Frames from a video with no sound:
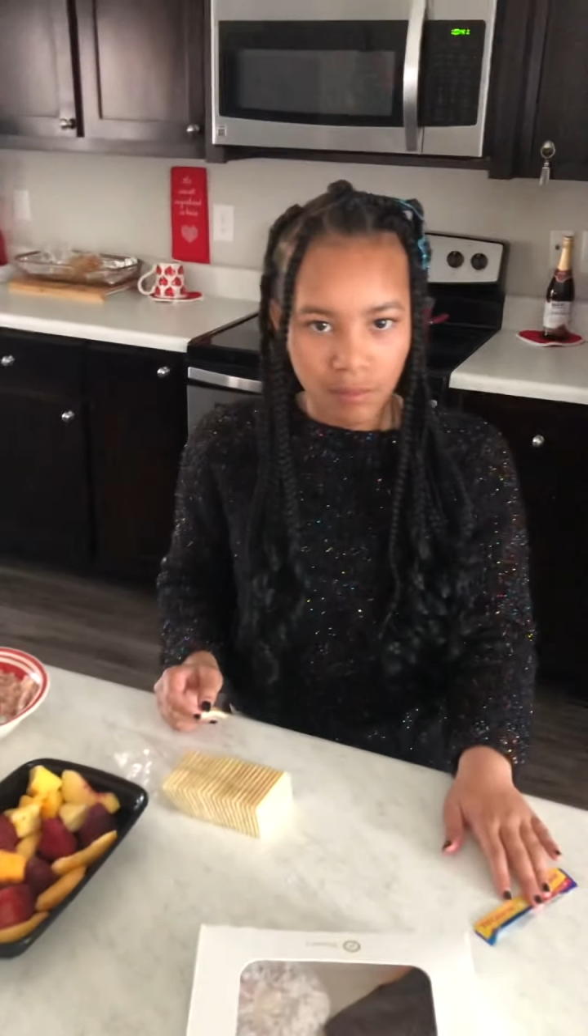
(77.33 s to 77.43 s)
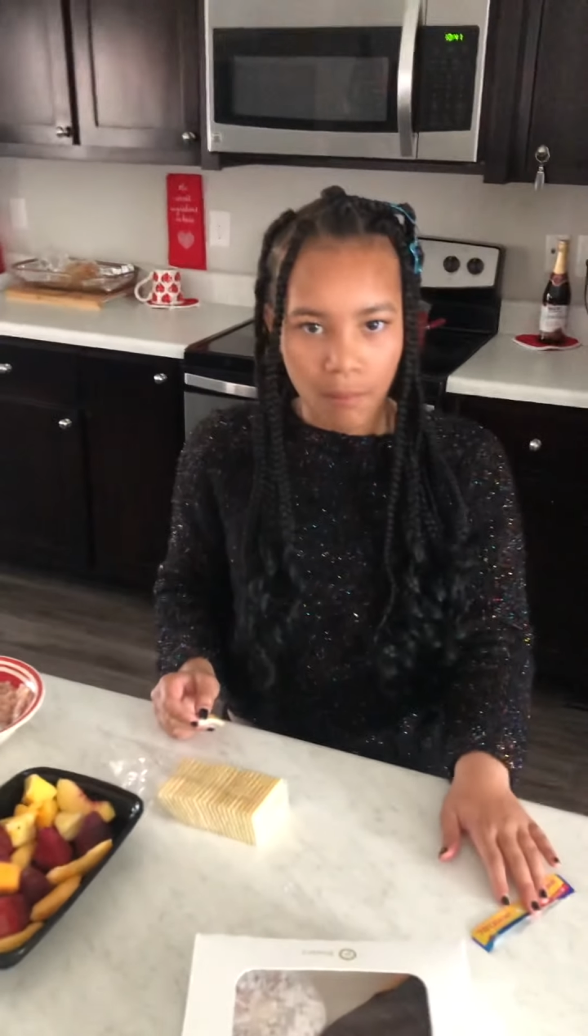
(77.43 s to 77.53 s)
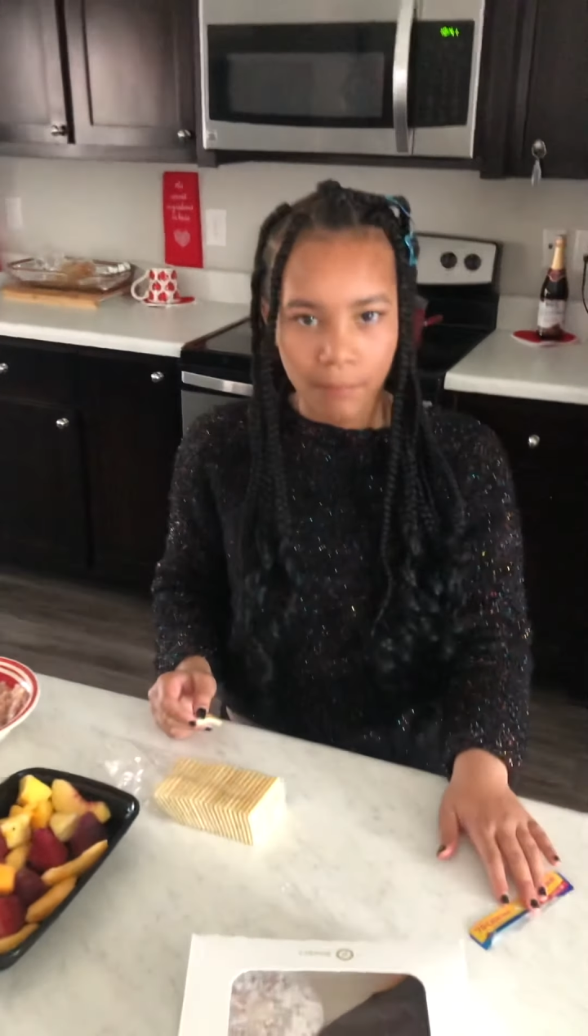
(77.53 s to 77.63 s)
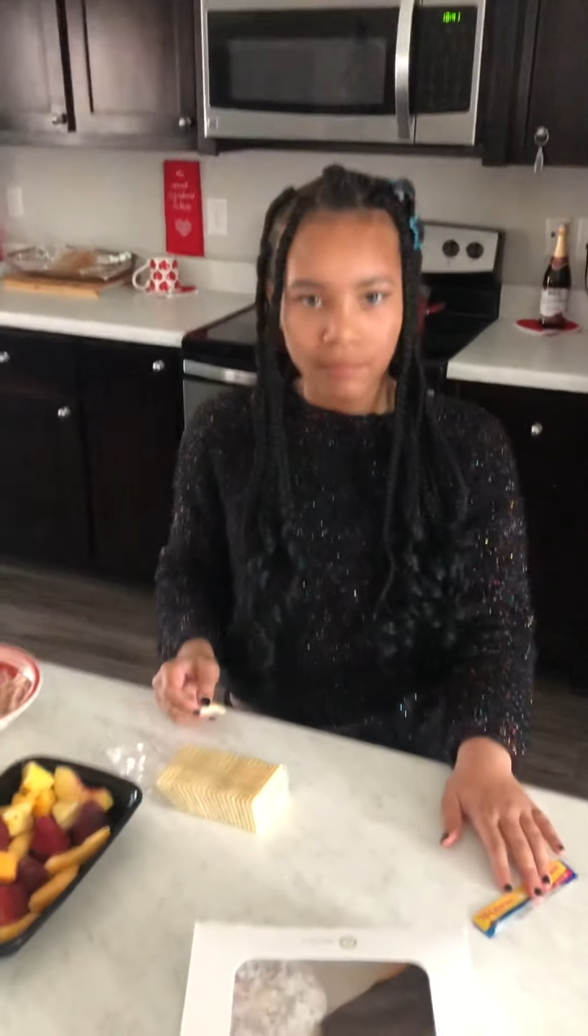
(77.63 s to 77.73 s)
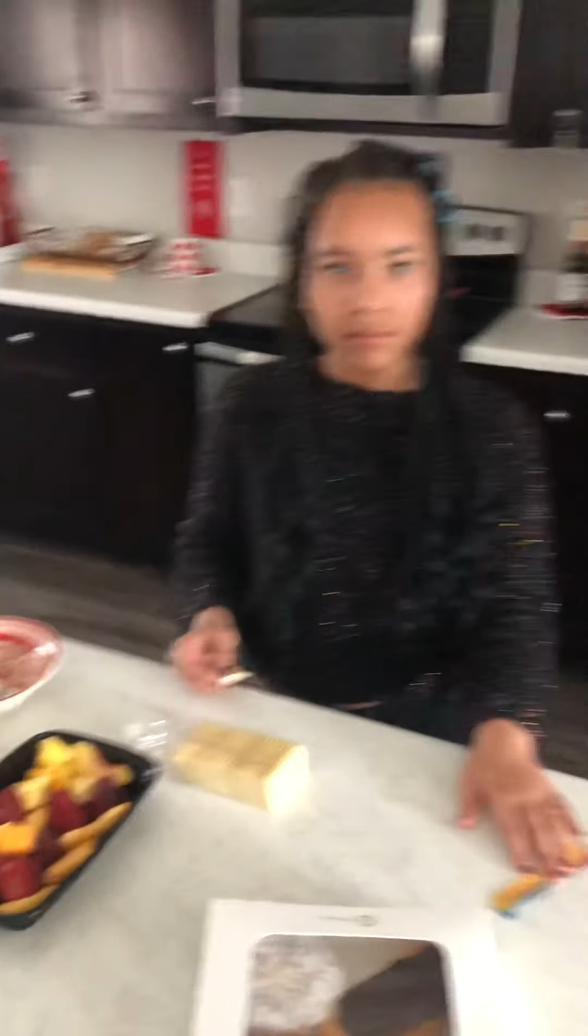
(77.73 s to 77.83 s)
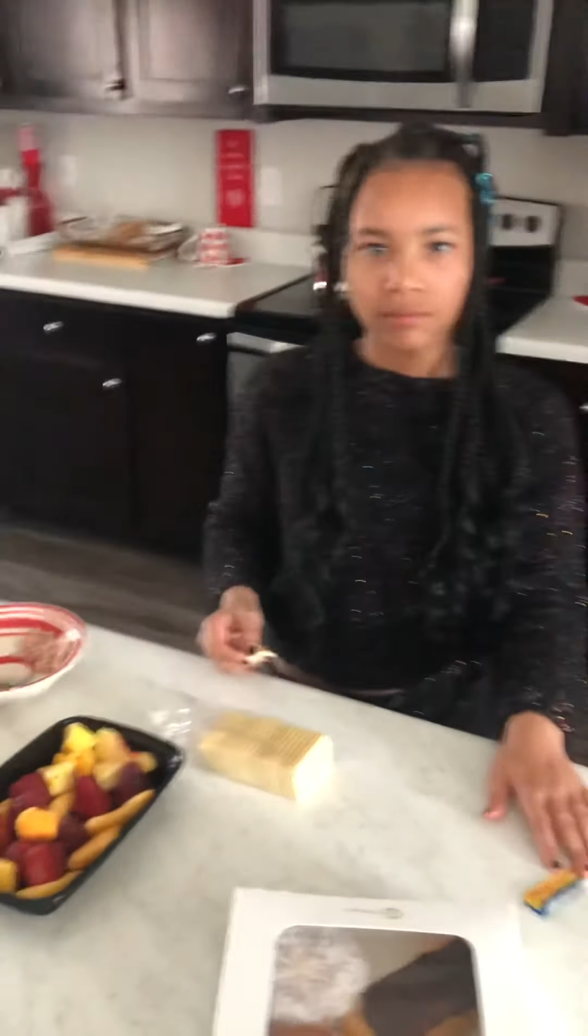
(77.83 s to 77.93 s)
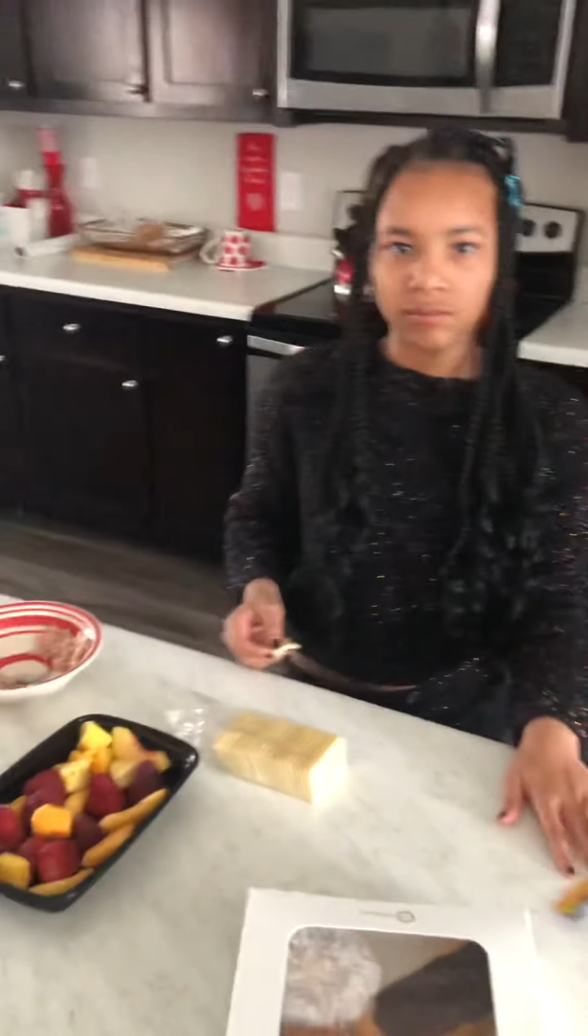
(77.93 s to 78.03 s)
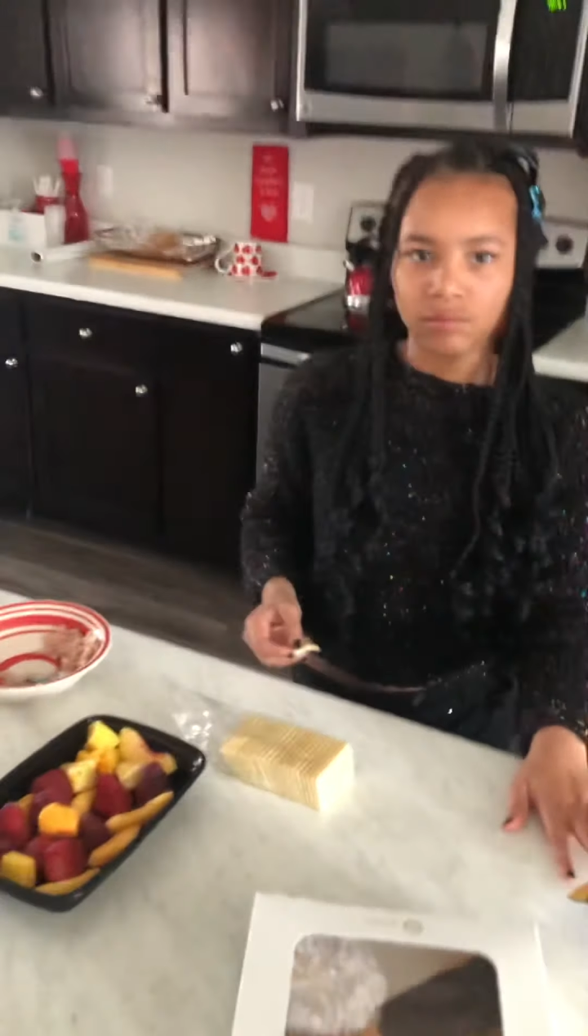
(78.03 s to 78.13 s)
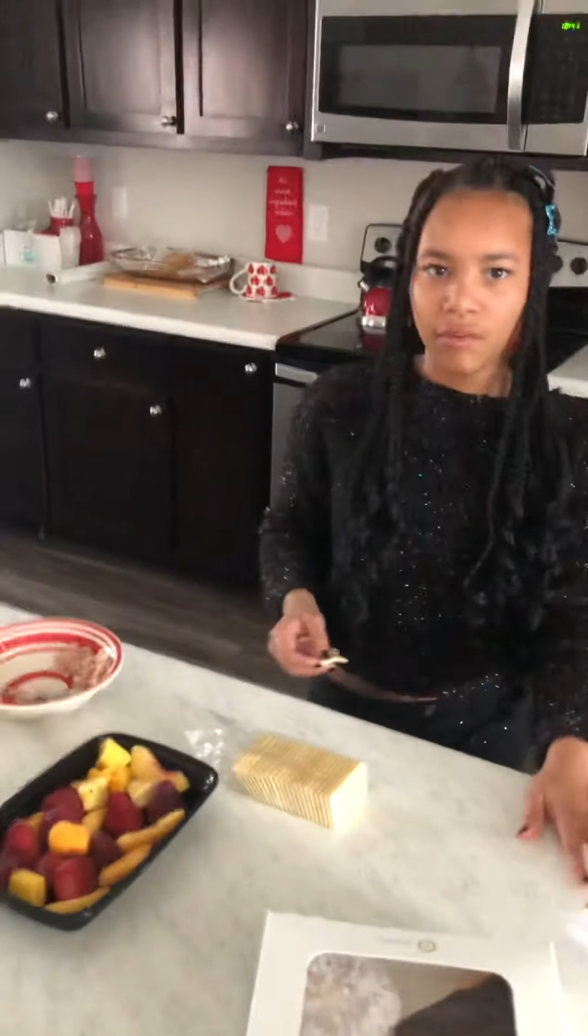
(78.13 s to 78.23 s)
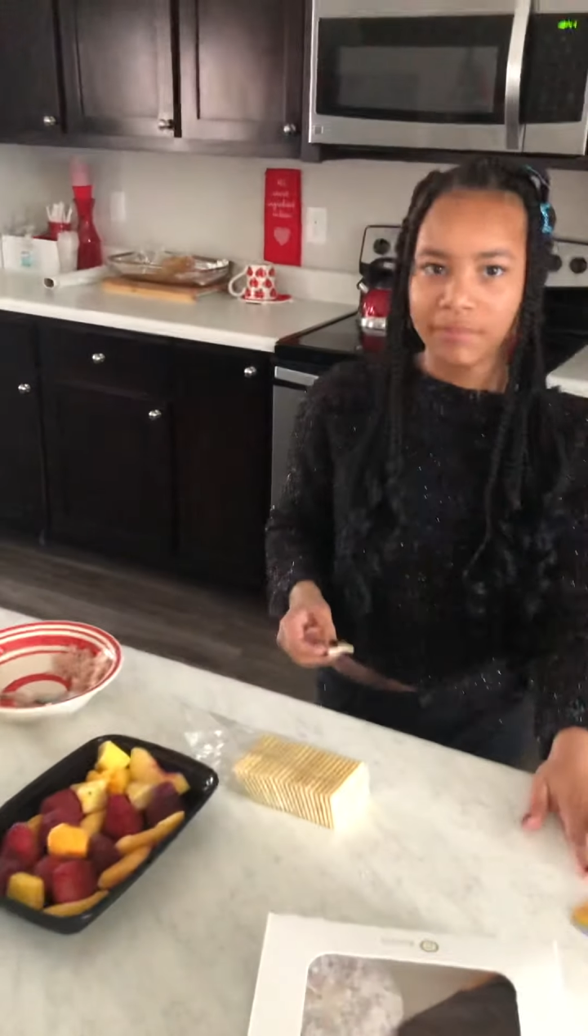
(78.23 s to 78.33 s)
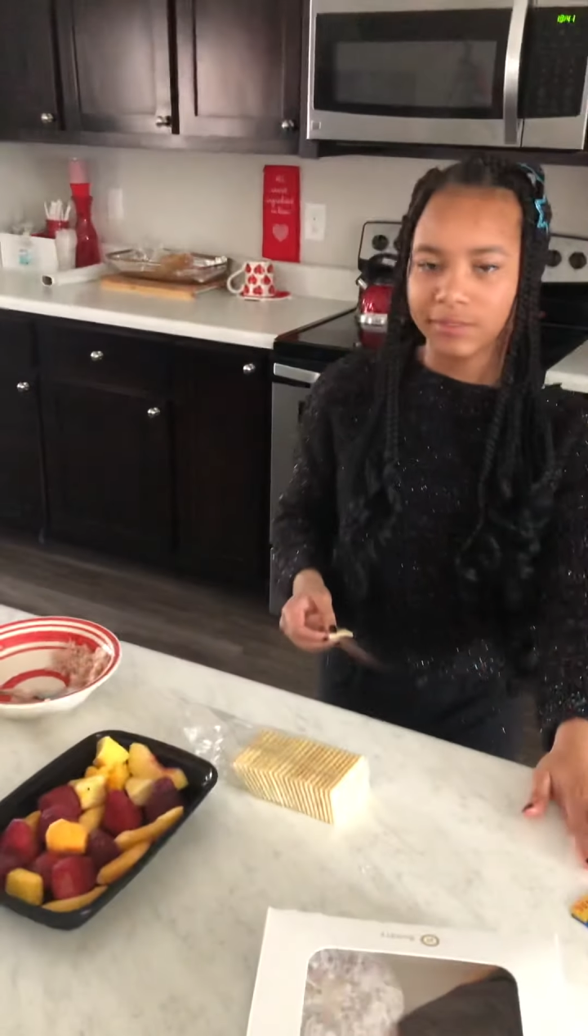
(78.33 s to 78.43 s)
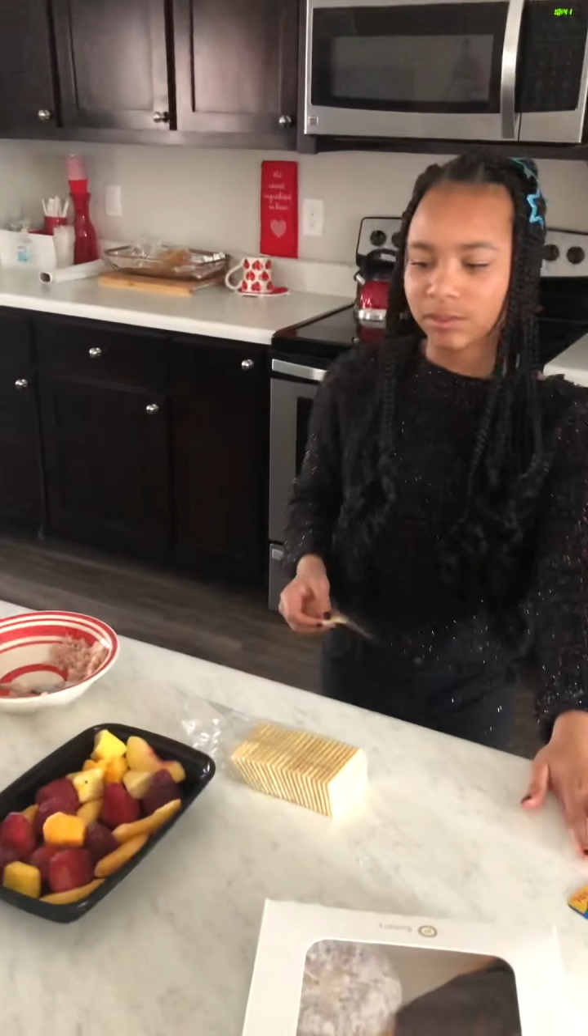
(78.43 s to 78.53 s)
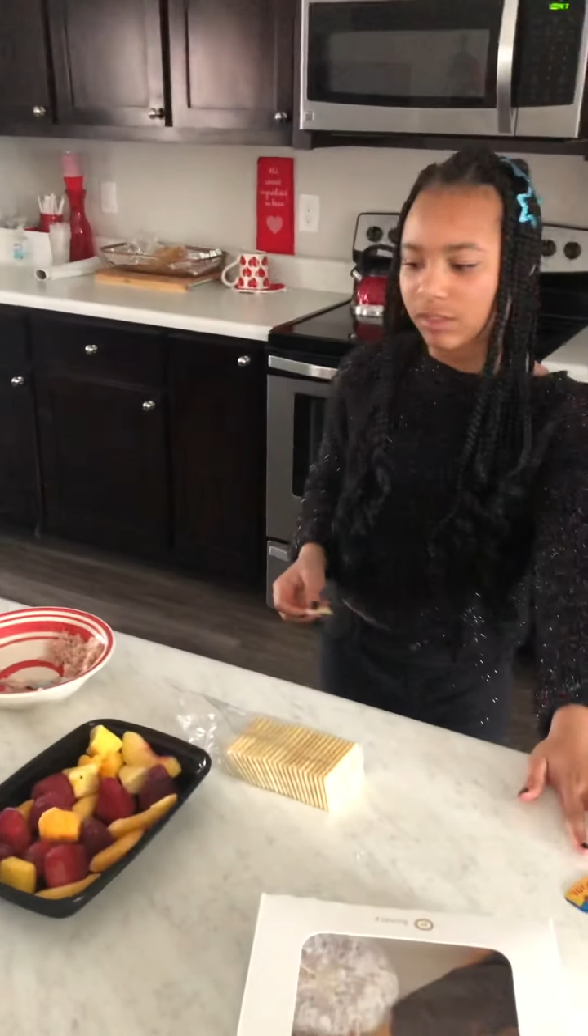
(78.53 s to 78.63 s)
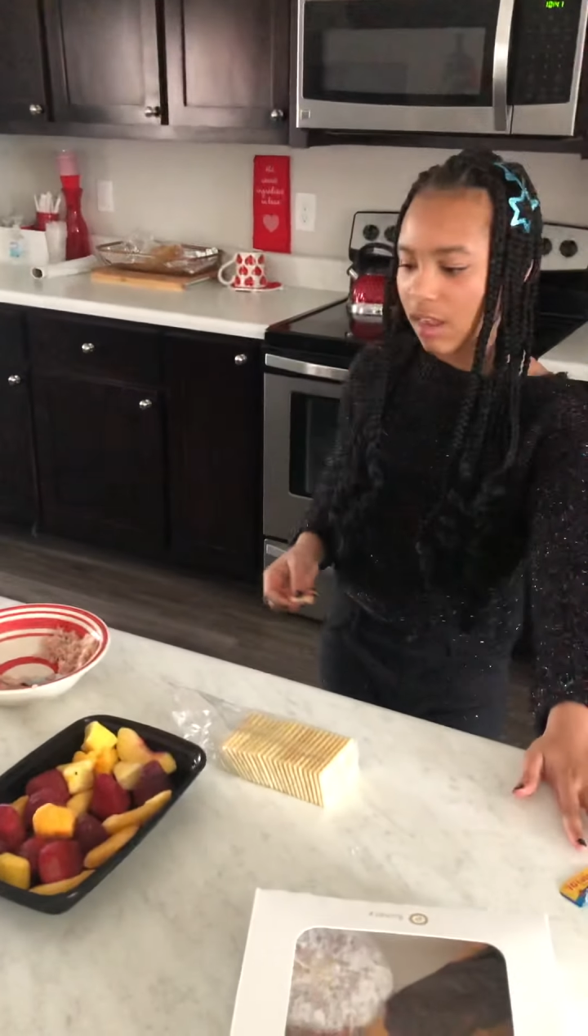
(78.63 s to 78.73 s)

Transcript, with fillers: Marie and Abuela Love?